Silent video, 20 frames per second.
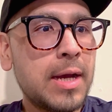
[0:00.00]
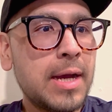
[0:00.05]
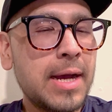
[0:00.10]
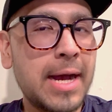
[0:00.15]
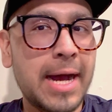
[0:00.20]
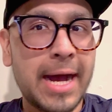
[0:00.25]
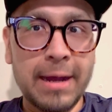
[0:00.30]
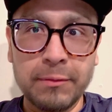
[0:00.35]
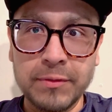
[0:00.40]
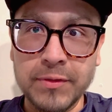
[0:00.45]

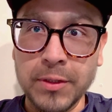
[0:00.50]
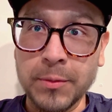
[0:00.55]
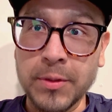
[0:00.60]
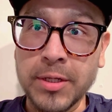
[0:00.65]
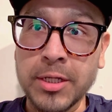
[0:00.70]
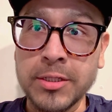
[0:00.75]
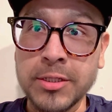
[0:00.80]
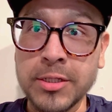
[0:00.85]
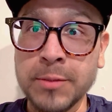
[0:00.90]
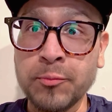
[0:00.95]
I was already
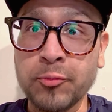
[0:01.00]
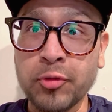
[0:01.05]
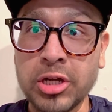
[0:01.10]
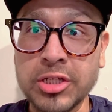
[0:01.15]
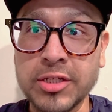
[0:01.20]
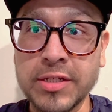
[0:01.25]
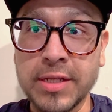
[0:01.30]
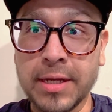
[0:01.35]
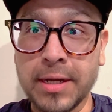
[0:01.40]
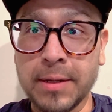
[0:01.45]
under the
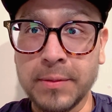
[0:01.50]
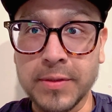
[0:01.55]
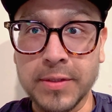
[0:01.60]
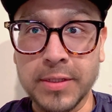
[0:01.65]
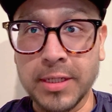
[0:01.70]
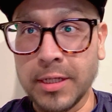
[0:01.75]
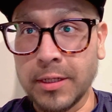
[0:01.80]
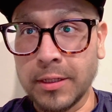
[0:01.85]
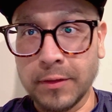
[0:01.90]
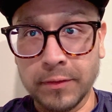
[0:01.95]
impression that I was going
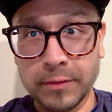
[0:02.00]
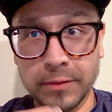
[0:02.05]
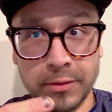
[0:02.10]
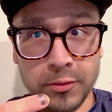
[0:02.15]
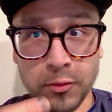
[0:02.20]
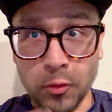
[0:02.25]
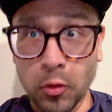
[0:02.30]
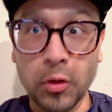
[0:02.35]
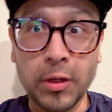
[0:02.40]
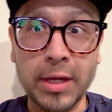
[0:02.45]
to get a
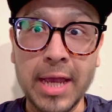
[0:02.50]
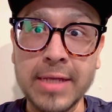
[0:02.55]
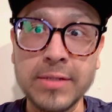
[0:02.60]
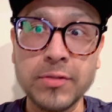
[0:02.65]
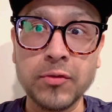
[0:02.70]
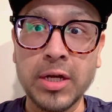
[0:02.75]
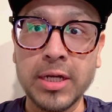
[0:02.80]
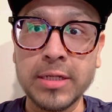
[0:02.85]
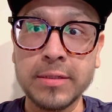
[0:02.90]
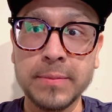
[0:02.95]
total
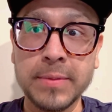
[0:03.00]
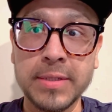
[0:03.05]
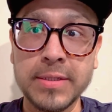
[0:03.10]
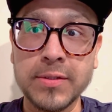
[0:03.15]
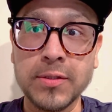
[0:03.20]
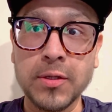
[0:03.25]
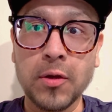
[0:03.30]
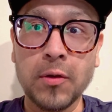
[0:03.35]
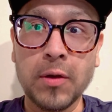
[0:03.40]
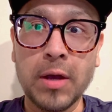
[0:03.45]
gastrectomy,
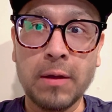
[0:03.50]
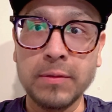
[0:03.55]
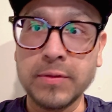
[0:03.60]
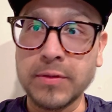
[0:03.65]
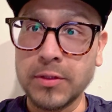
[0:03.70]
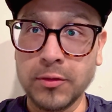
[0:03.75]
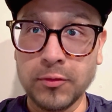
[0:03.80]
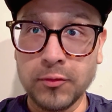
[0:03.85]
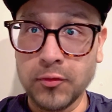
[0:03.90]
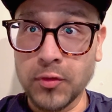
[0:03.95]
so I was
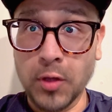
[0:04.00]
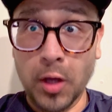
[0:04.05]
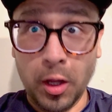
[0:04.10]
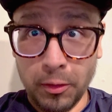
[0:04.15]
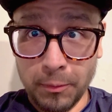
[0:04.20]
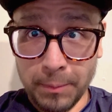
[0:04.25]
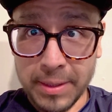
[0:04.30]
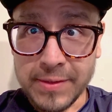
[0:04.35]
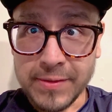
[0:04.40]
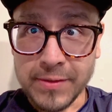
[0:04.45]
going to lose all of
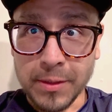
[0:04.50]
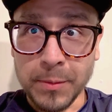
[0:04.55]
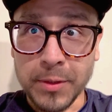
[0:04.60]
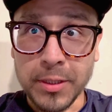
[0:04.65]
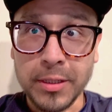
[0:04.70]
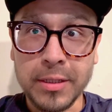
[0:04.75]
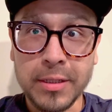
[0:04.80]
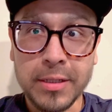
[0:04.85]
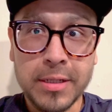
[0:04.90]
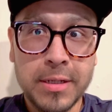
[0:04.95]
my
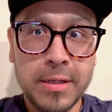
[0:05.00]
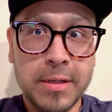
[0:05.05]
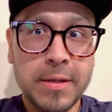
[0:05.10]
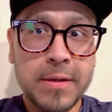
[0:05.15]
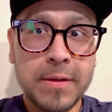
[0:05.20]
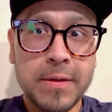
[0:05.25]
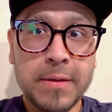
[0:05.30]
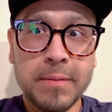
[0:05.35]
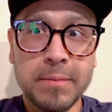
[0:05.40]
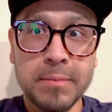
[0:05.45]
stomach.
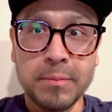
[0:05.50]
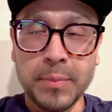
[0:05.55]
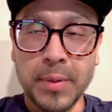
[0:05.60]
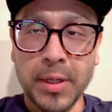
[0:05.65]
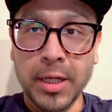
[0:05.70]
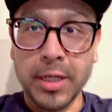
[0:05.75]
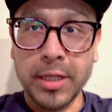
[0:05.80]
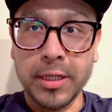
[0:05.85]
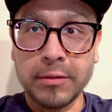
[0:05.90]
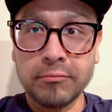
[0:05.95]

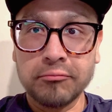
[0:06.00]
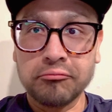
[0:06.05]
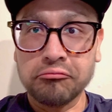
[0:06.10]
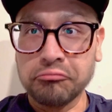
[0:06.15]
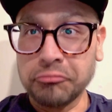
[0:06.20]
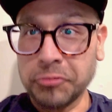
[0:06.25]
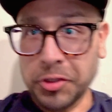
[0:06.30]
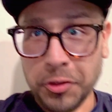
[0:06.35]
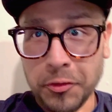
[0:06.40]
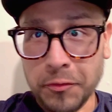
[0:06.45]
But,
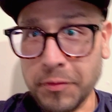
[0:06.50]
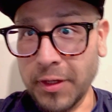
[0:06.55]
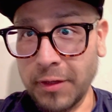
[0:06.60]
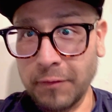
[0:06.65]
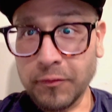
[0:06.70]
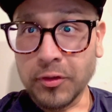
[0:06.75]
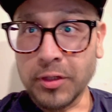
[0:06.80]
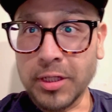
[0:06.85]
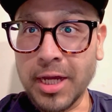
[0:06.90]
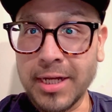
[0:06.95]

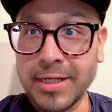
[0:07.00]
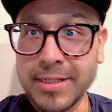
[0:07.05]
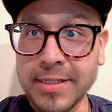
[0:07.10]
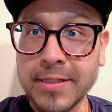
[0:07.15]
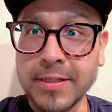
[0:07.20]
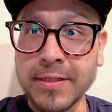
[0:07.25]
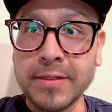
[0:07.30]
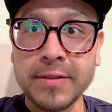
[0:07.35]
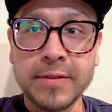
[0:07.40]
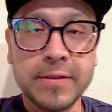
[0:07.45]
thankfully I
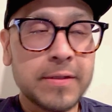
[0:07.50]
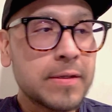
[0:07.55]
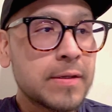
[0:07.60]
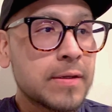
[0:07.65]
didn't.